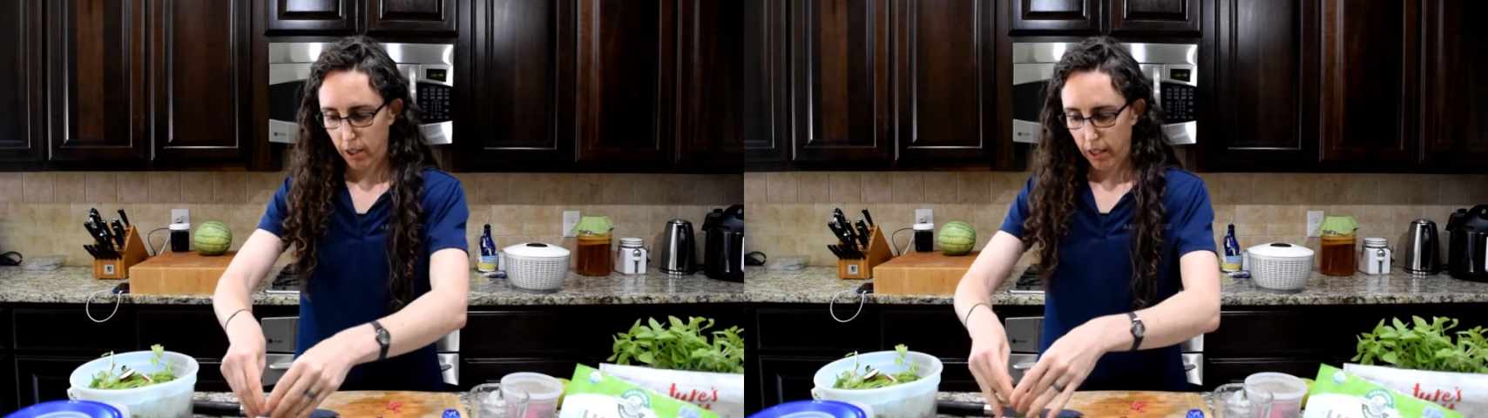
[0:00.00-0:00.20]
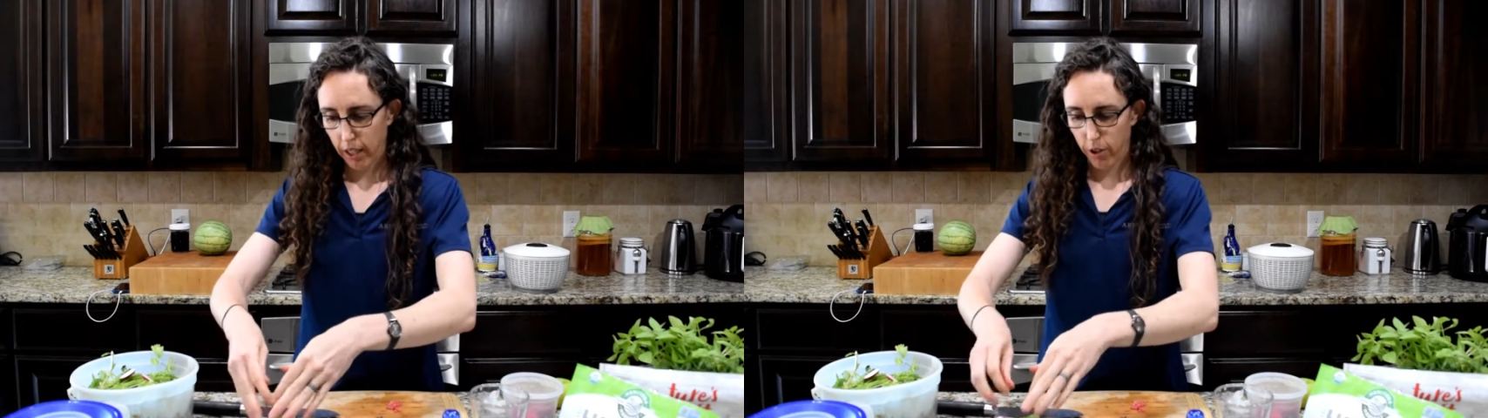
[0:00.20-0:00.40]

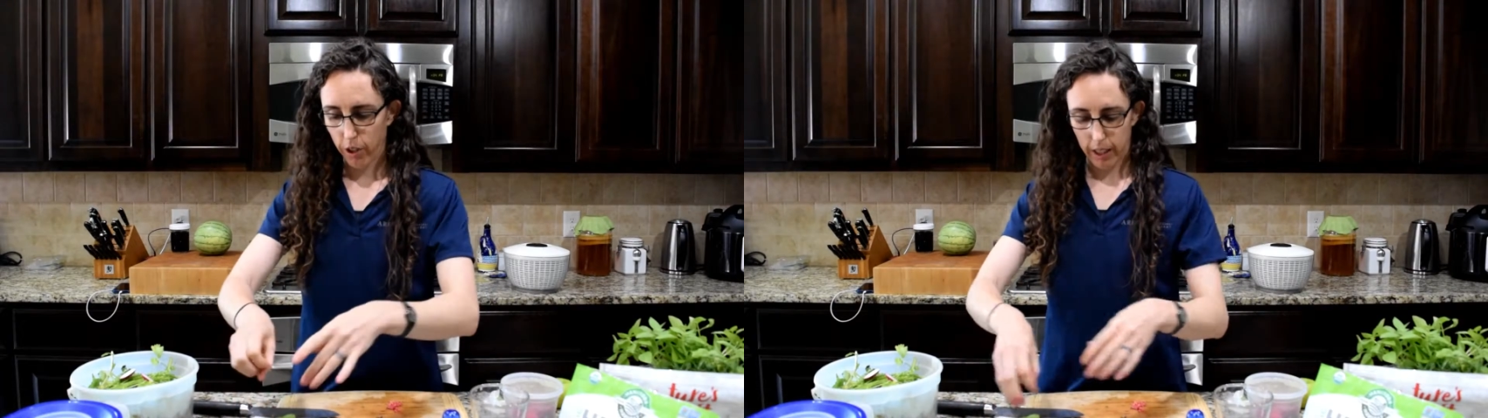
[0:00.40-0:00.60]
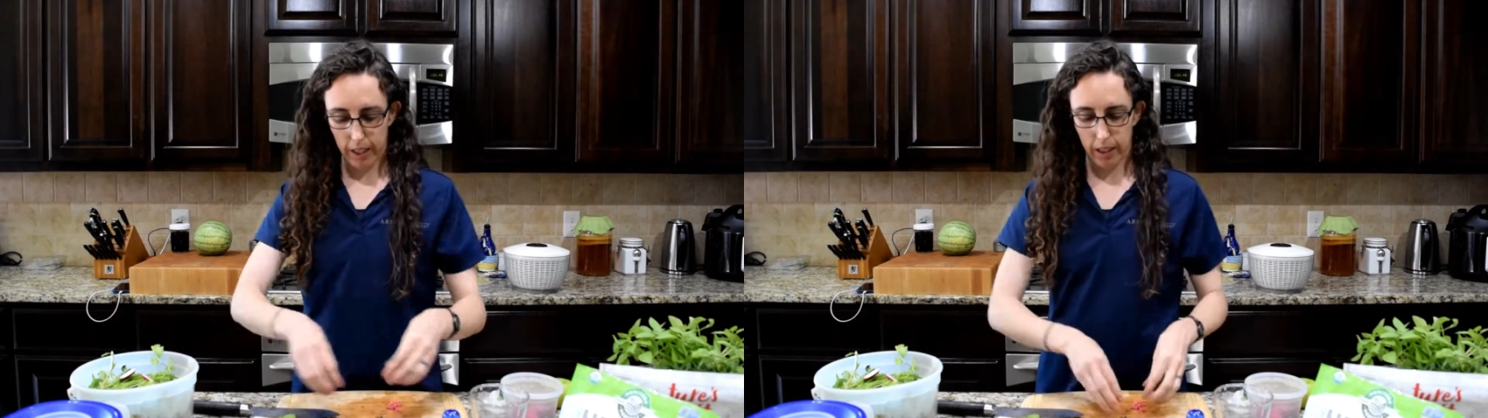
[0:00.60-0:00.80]
And you're
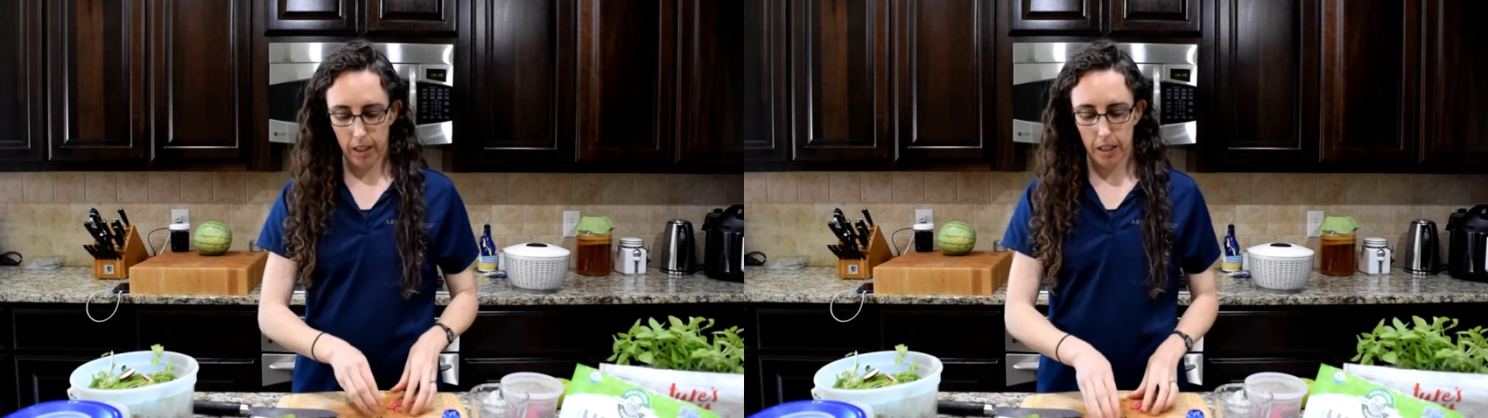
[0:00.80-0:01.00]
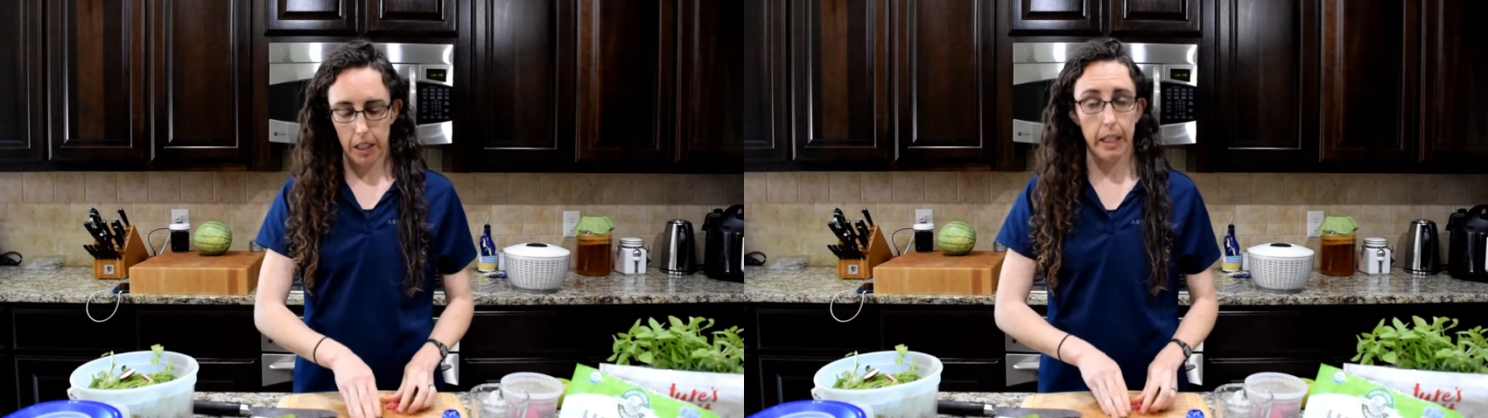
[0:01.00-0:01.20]
getting,
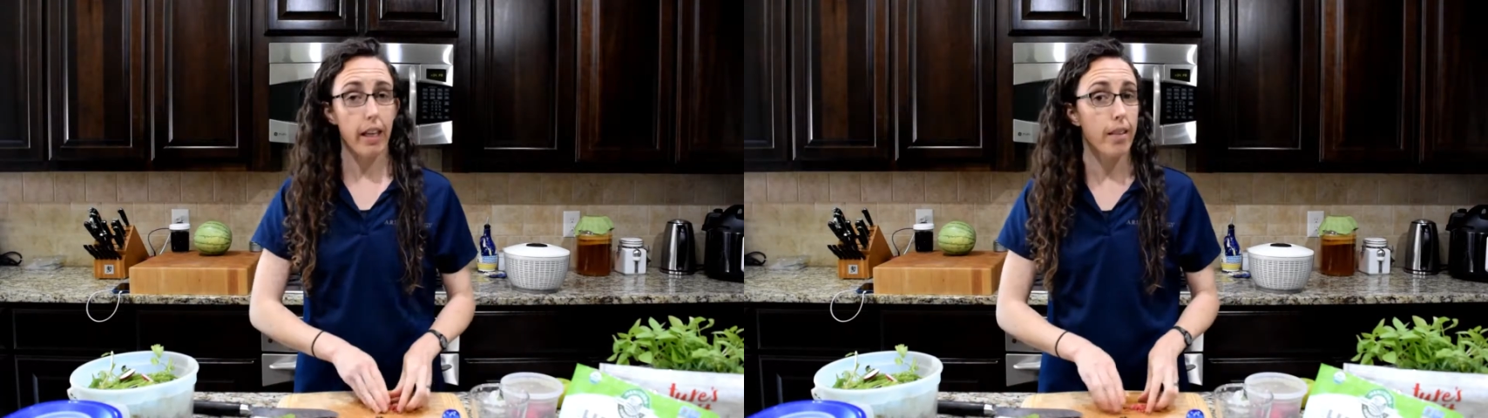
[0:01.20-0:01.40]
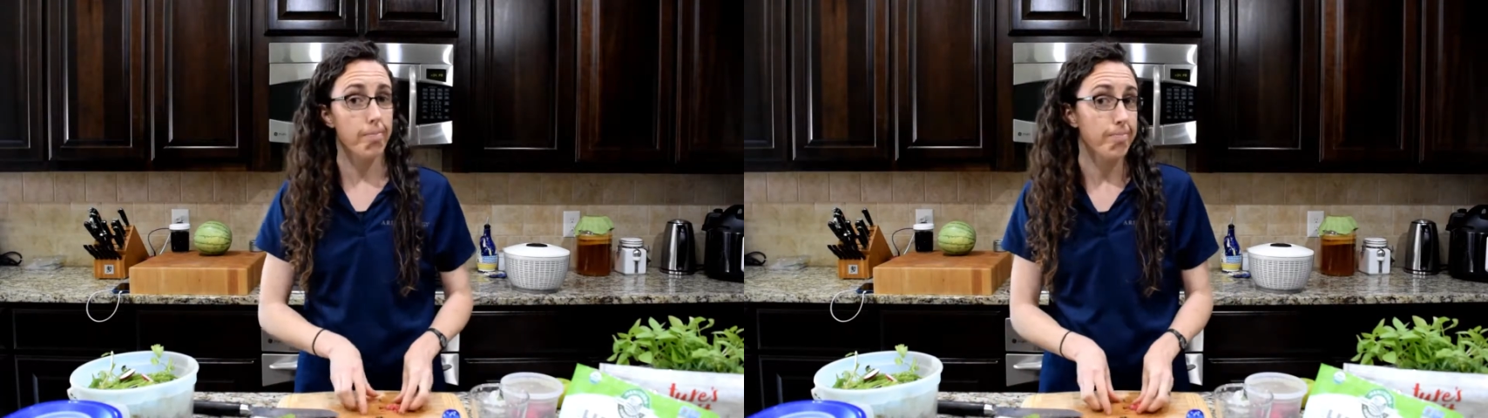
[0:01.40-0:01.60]

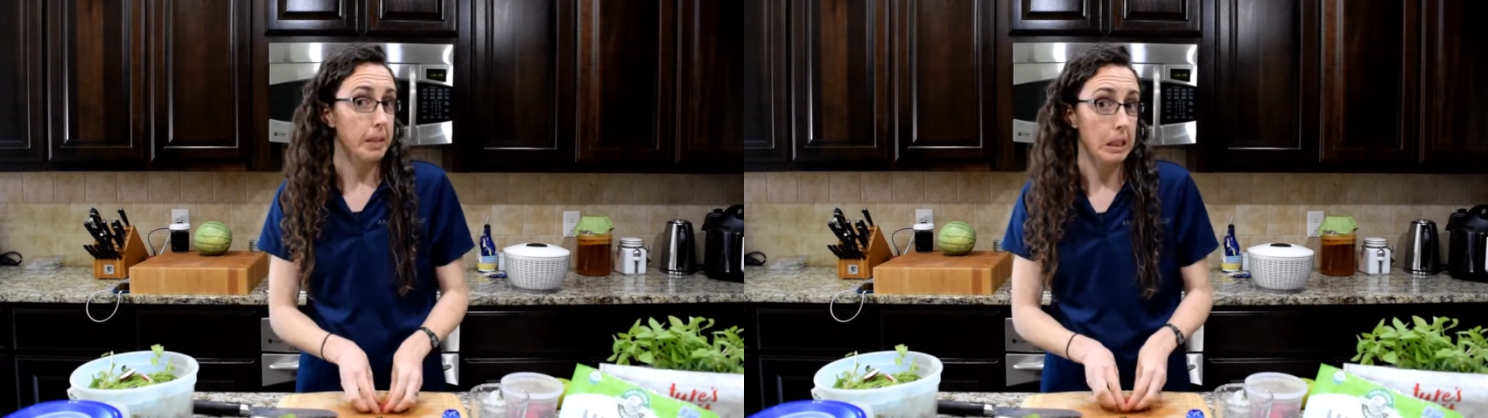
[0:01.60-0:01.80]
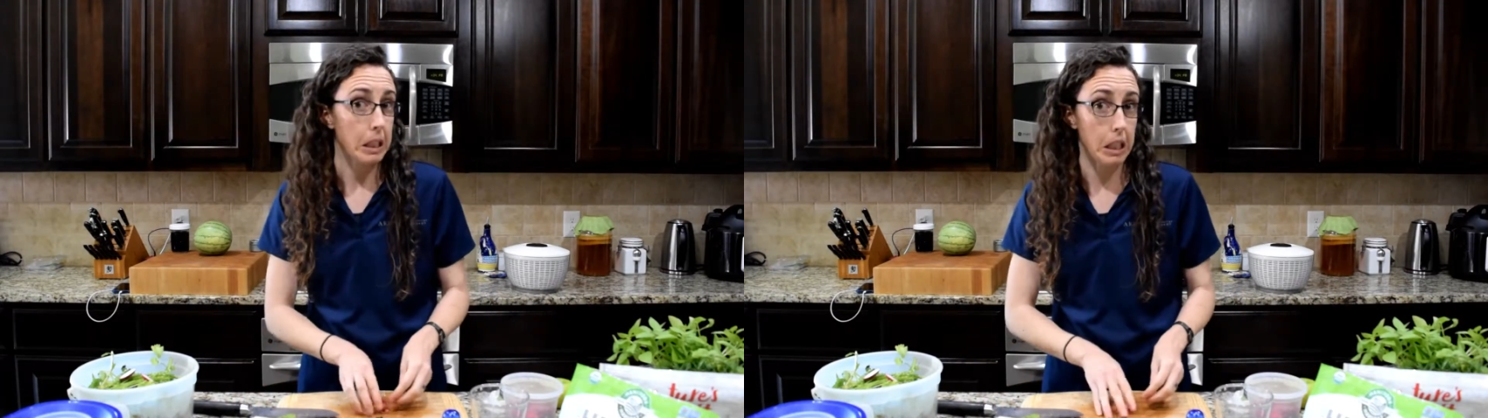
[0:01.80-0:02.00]
again, a